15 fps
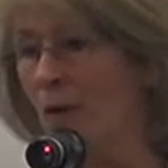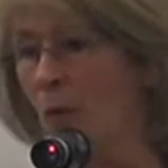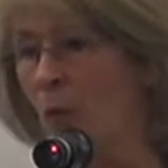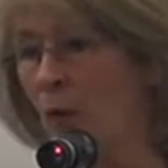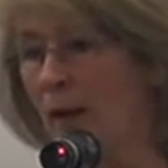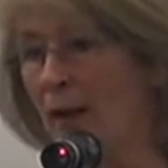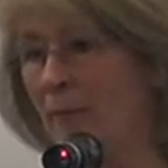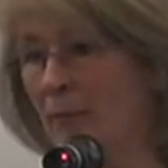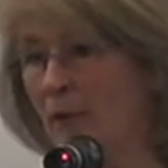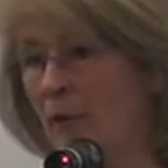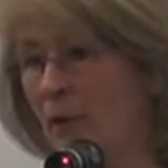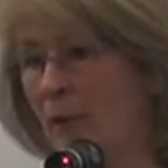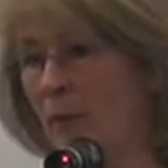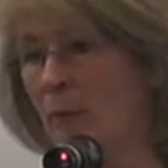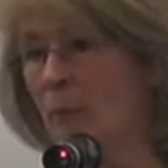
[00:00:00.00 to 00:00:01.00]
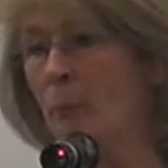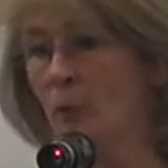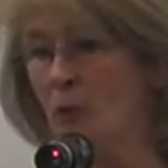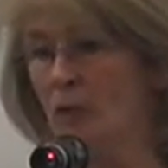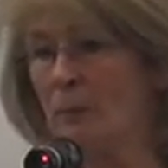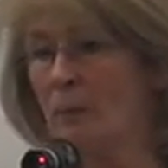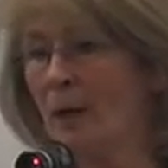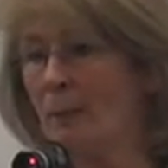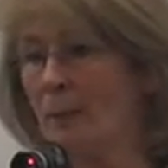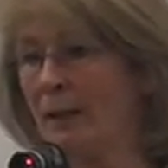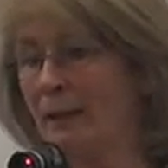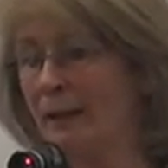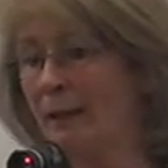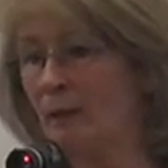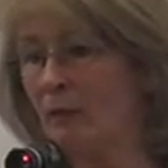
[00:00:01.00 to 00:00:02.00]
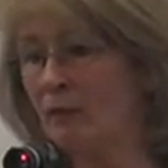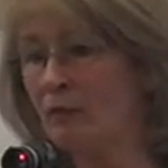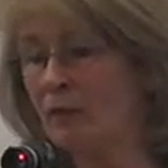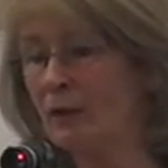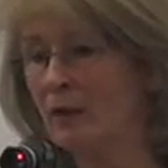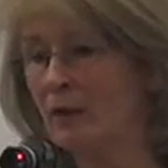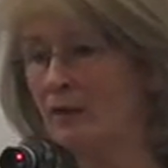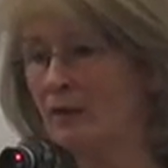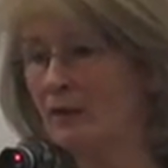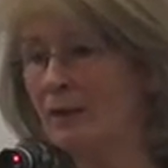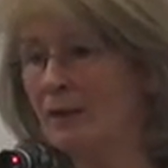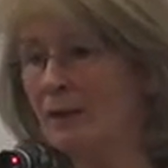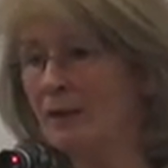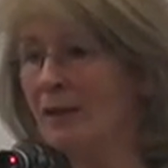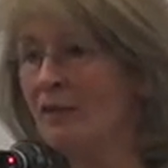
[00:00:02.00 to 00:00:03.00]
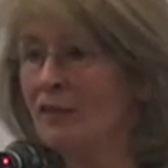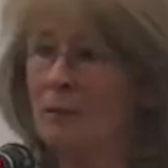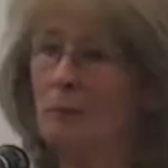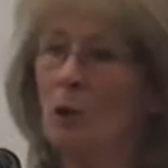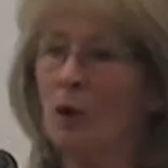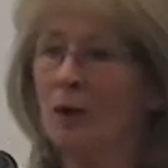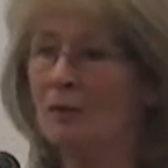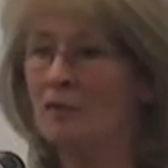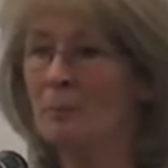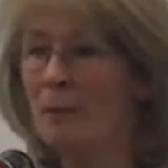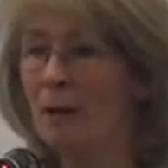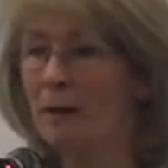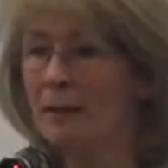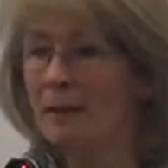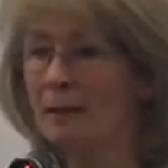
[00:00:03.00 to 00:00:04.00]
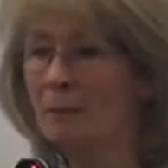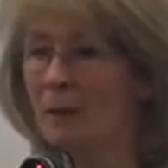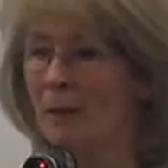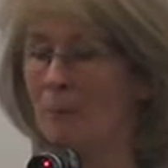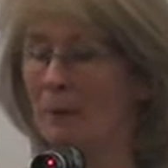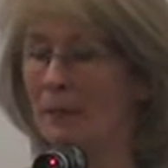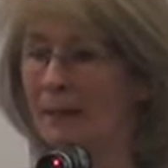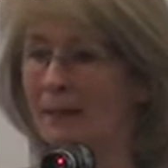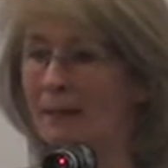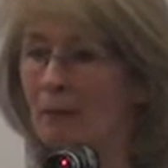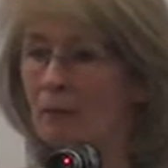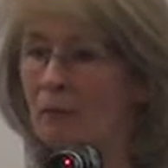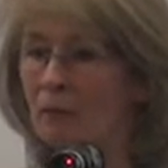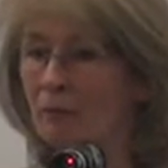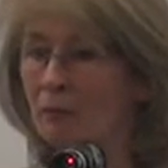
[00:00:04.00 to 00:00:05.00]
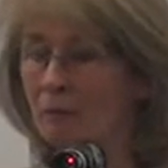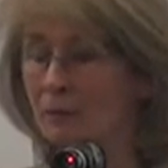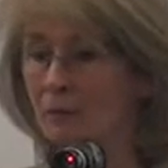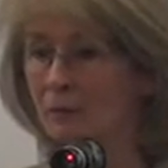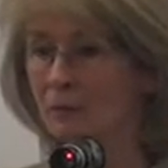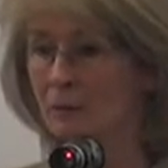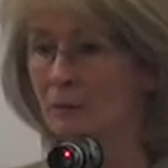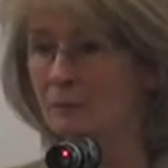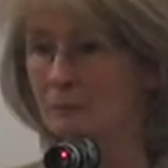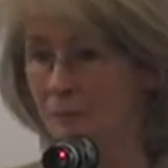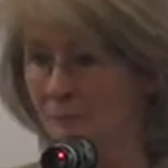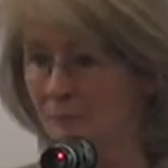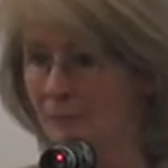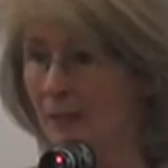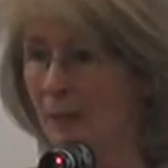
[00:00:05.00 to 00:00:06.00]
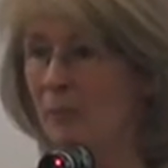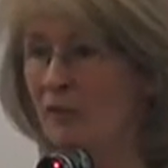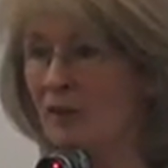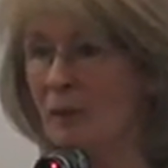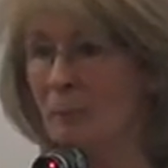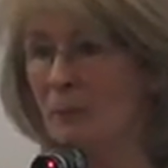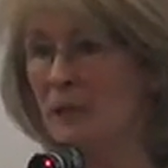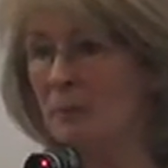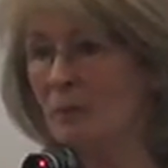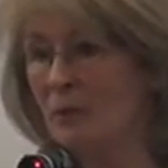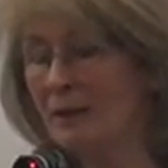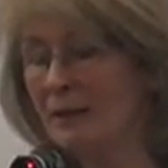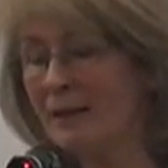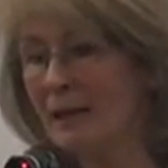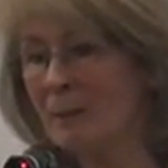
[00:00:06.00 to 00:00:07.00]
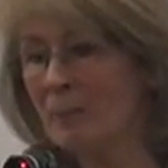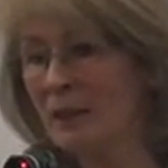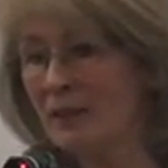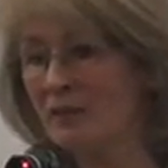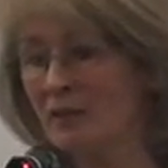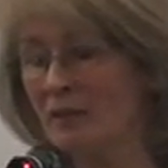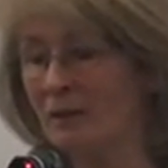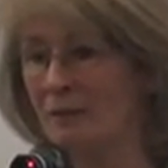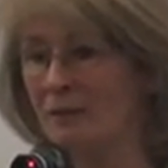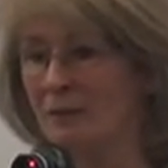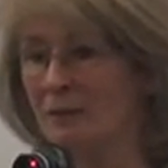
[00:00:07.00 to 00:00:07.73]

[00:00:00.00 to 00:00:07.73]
whatever, putting public health first. And I said, I'm not undermining public health. I'm saying people can get better.